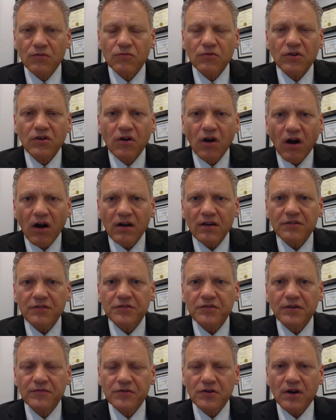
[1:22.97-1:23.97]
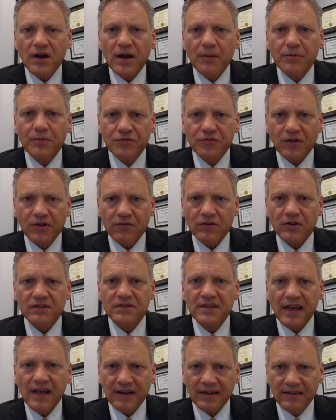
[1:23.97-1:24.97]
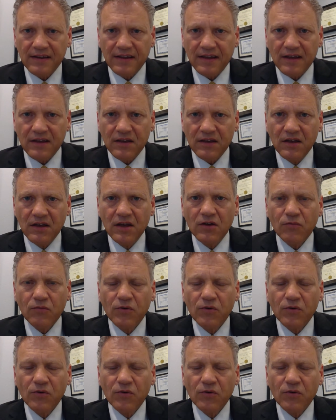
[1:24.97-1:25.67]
Regardless of your upper cervical technique,